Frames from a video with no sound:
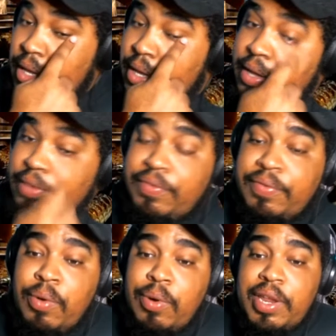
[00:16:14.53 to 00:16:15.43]
Is
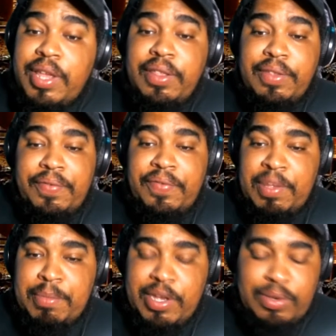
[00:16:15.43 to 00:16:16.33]
40 the
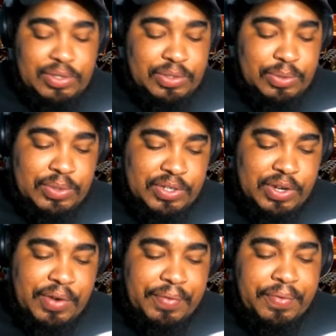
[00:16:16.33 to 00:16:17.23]
female Tsu
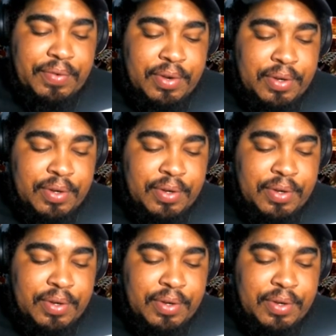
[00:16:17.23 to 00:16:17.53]
Surf?